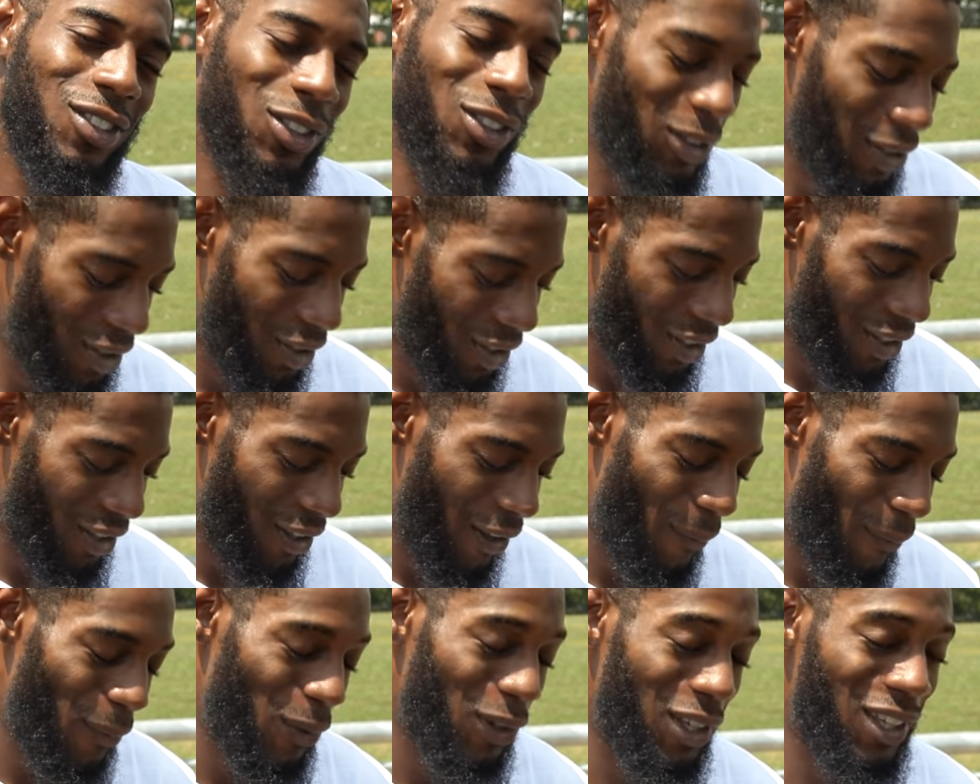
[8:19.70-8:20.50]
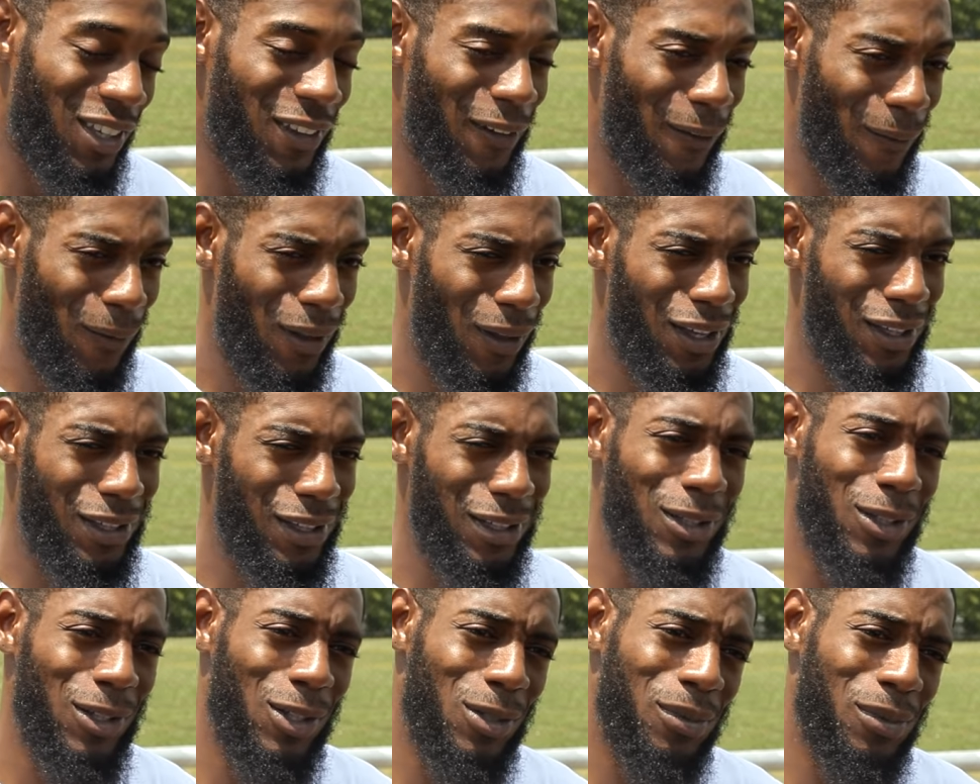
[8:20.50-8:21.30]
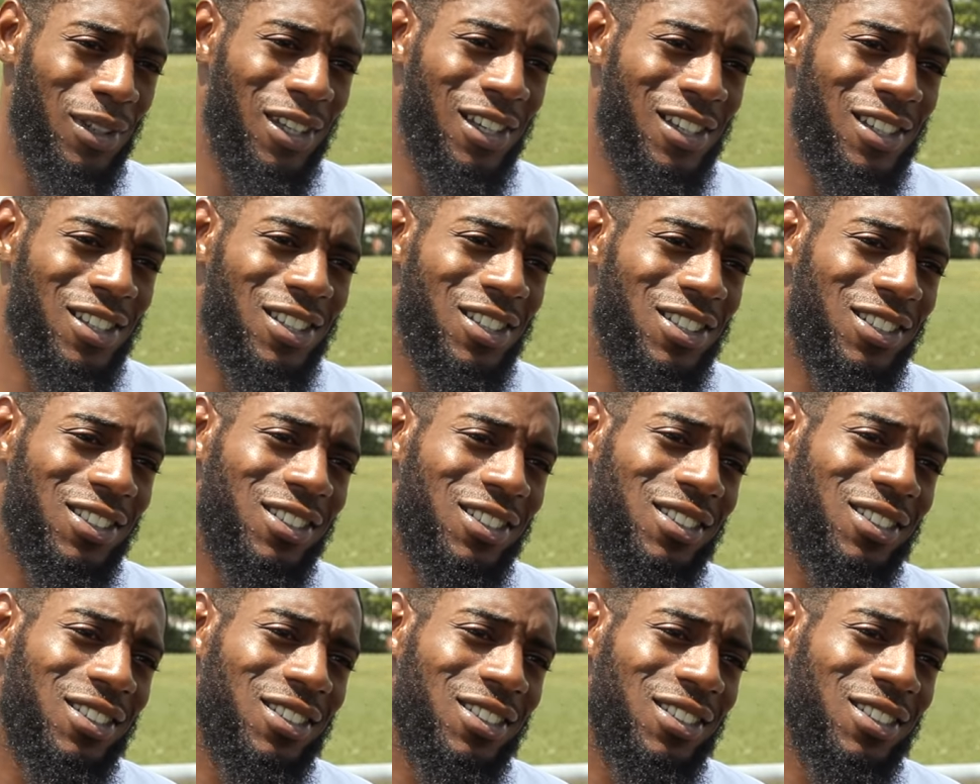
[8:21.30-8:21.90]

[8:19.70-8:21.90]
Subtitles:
Oh, yeah, I mean, I clean up nice.